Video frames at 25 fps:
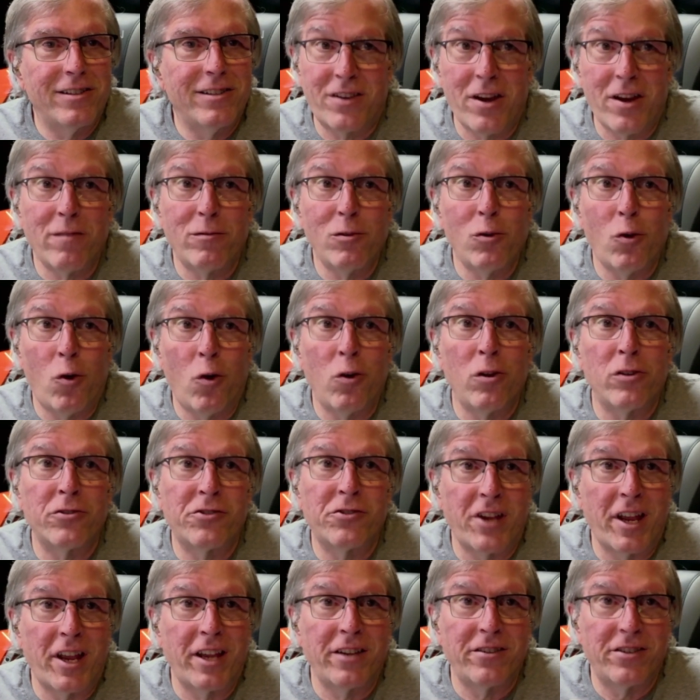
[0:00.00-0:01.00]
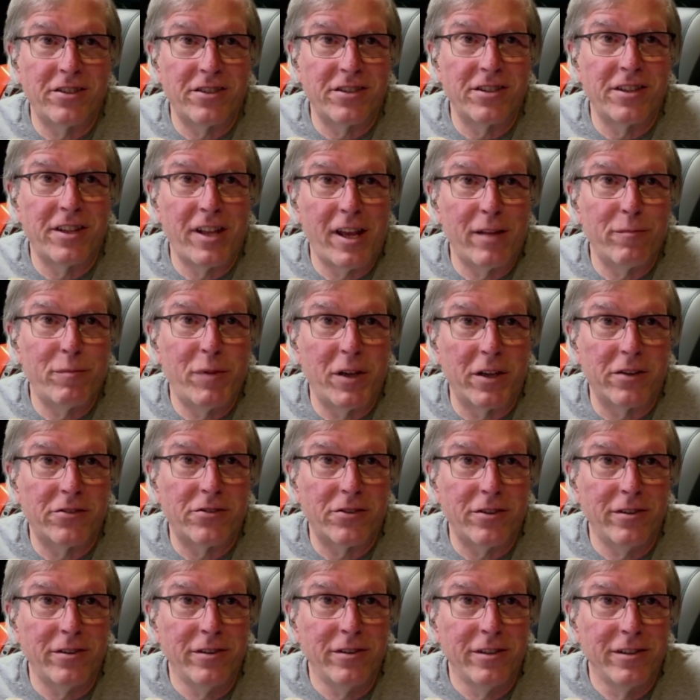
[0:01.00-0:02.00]
several oil changes in that
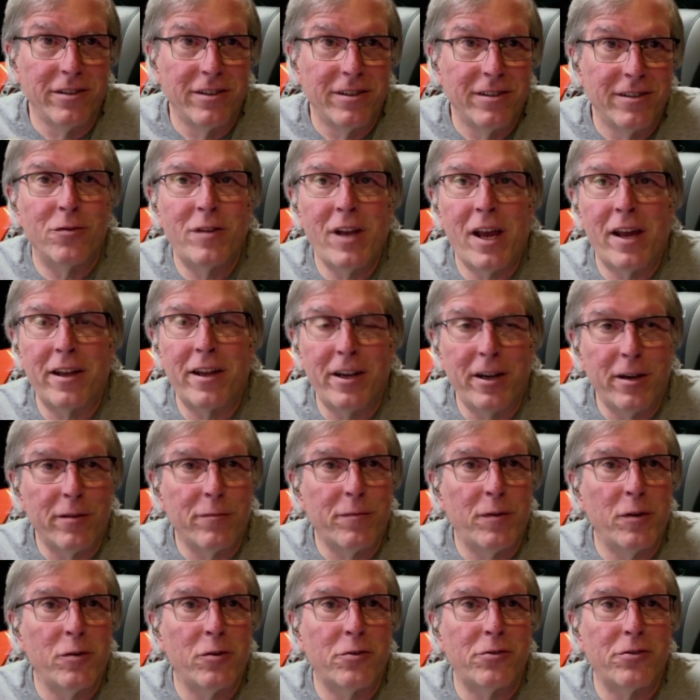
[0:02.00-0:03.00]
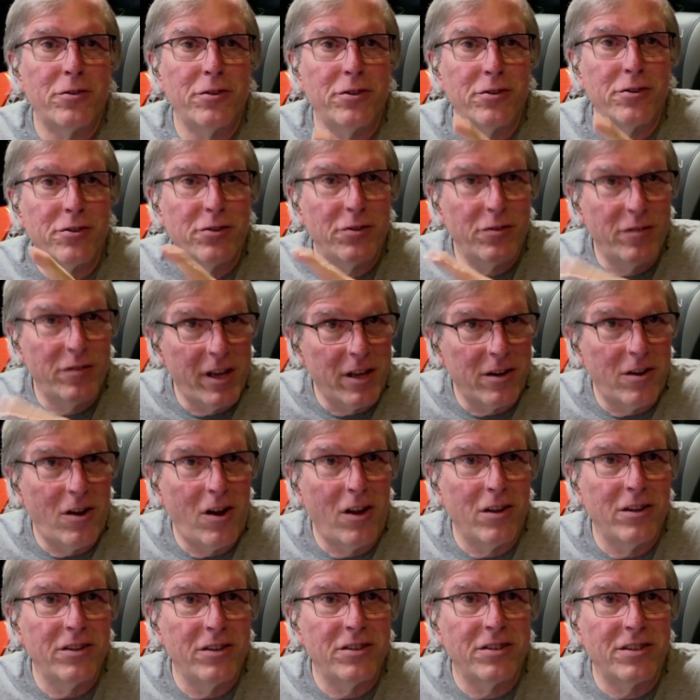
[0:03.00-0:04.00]
picture. You've got air filters, you've got
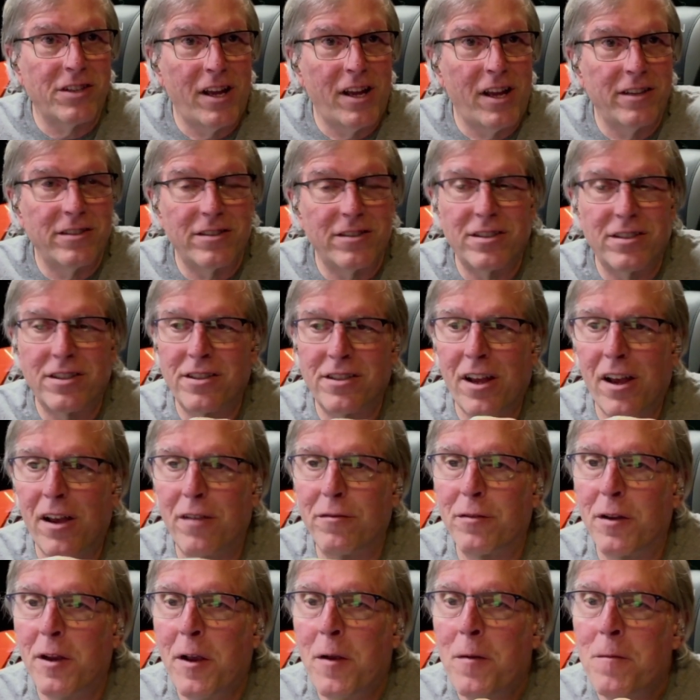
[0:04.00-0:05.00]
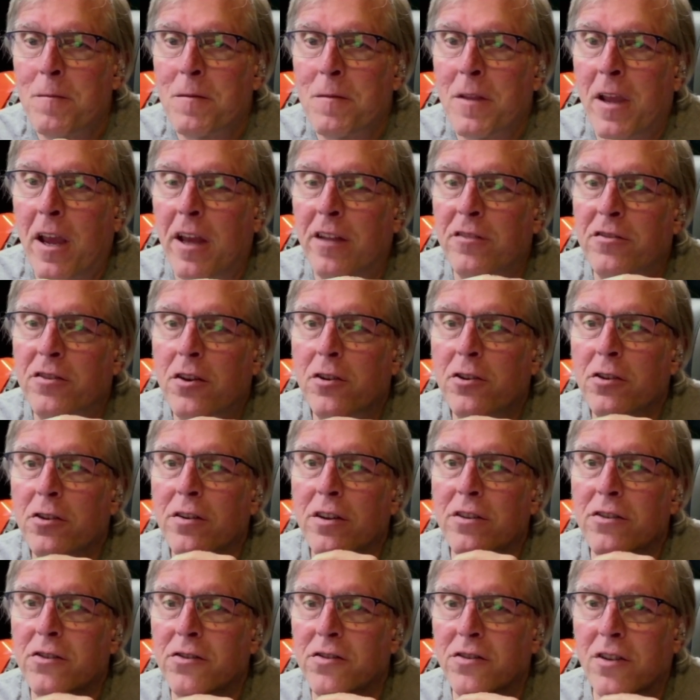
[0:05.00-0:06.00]
all this kinds of stuff. And so
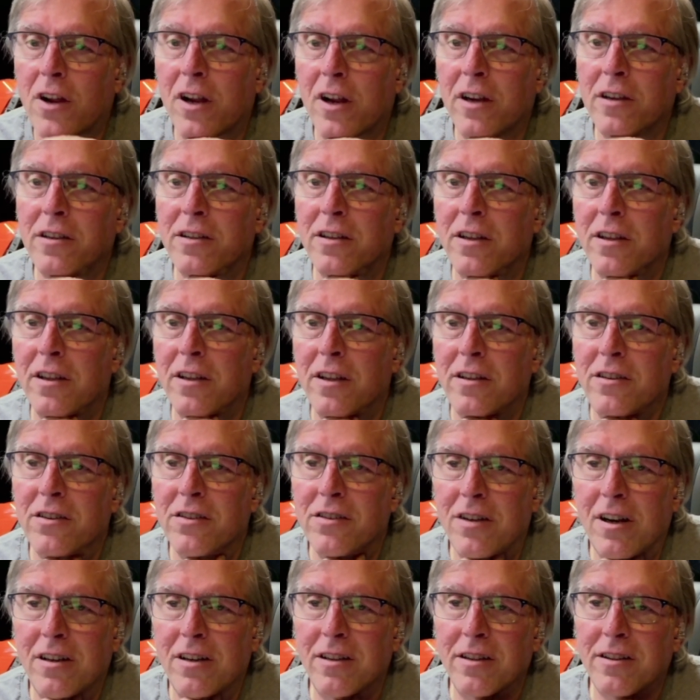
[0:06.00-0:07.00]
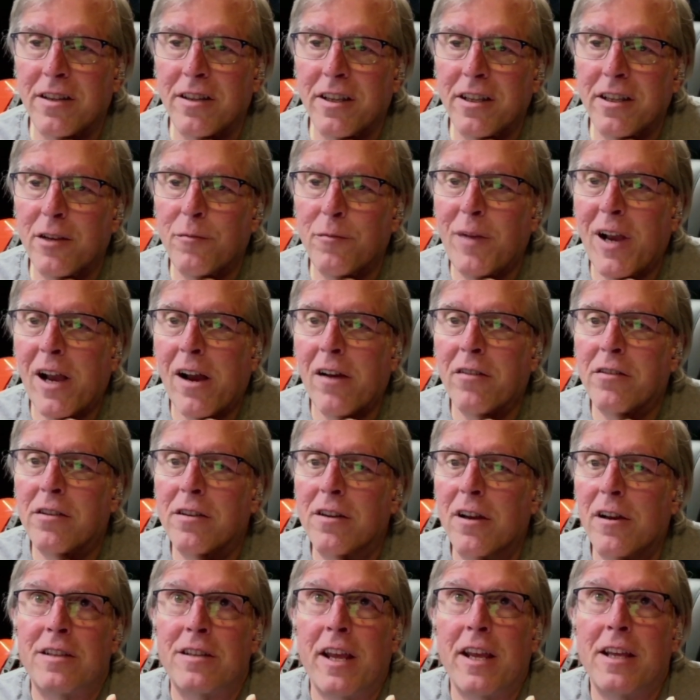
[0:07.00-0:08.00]
you start to think
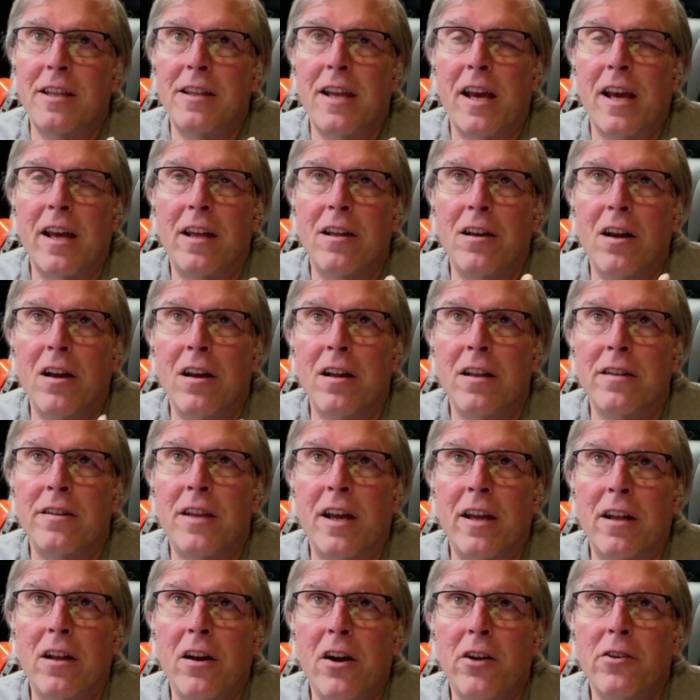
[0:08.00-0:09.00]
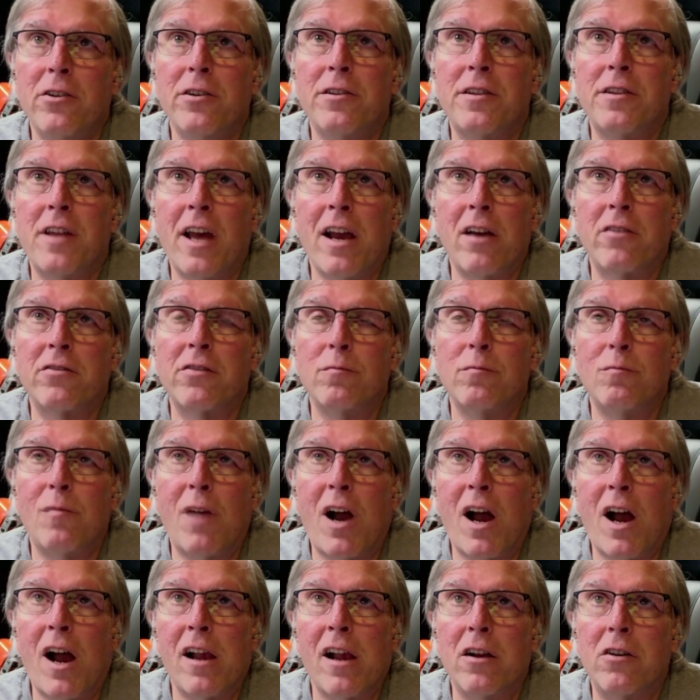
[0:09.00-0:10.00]
about, let's take that 100,000
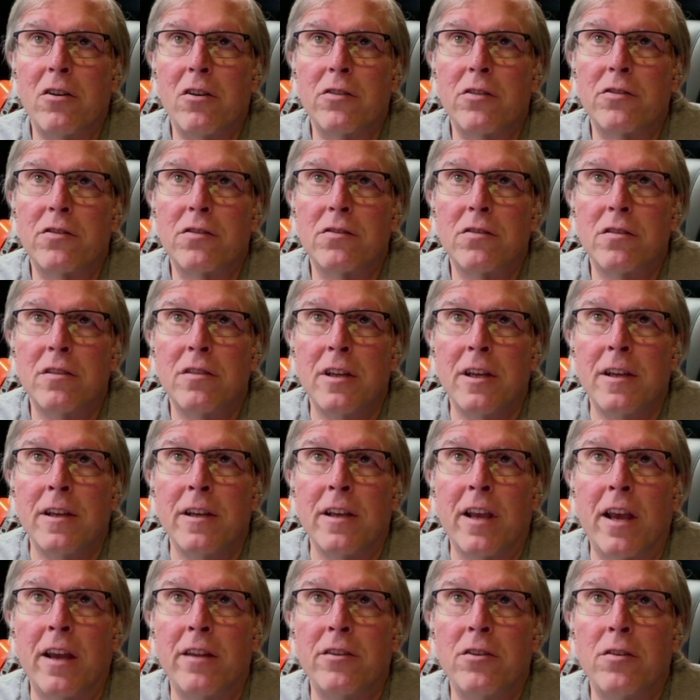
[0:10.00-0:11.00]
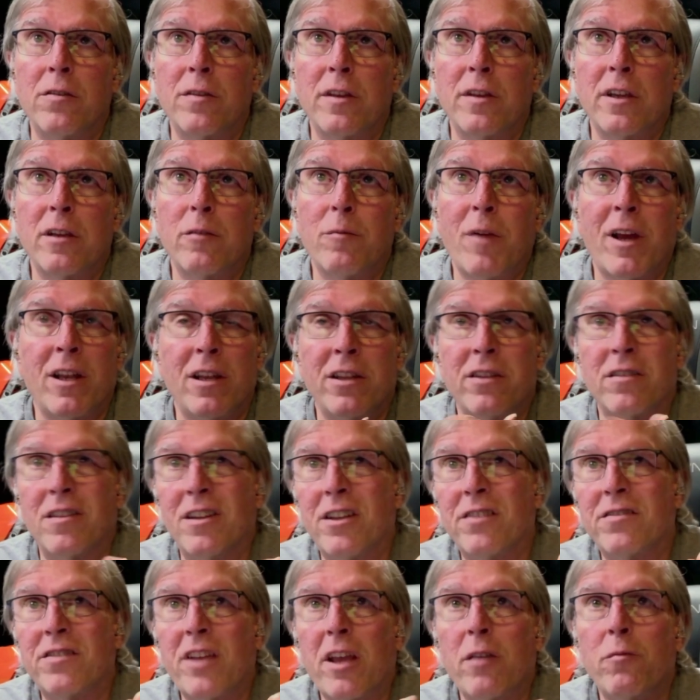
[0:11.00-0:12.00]
miles, and you think about,
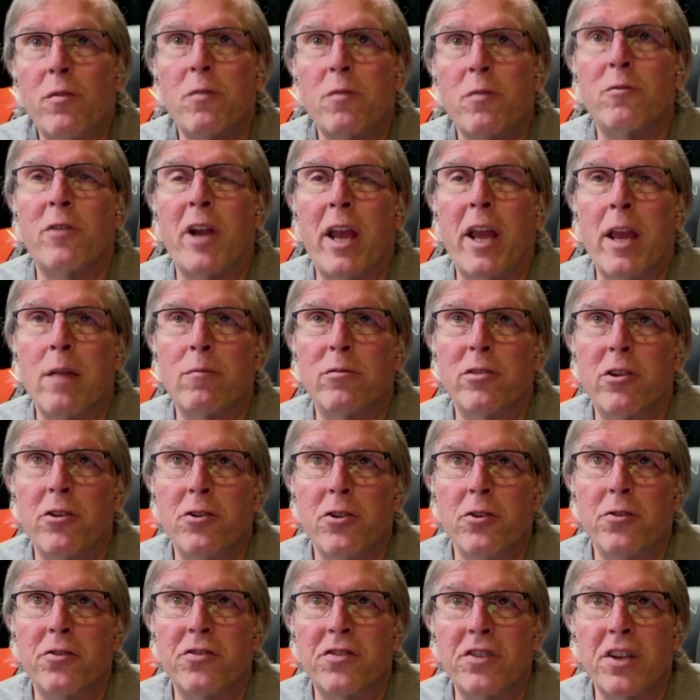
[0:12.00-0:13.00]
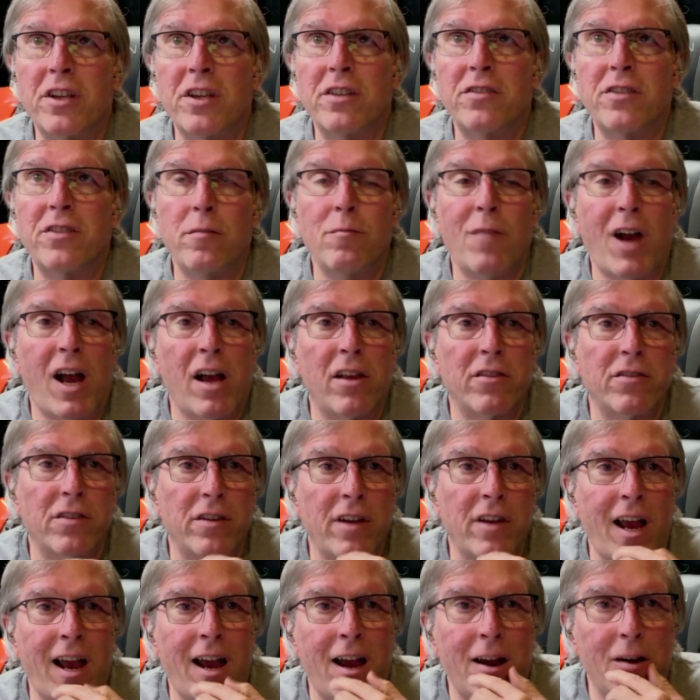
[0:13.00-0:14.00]
let's say we were able to do 60
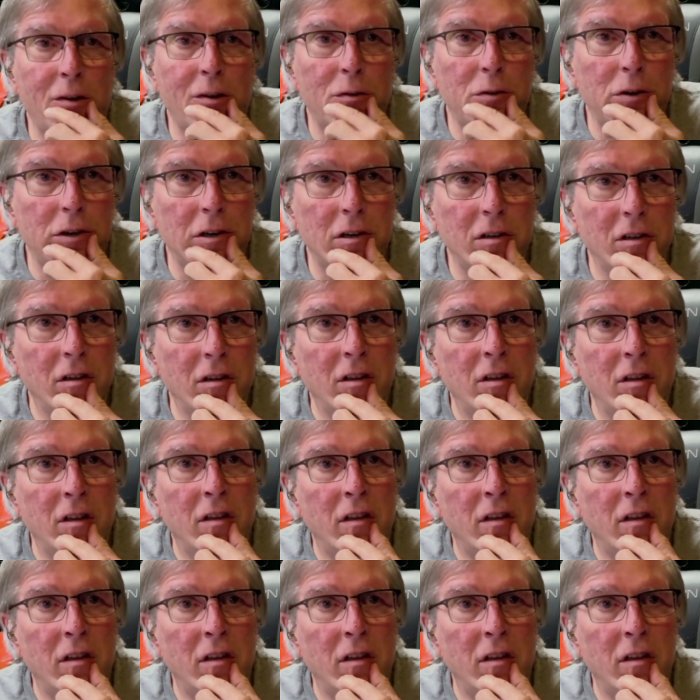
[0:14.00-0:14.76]
miles an hour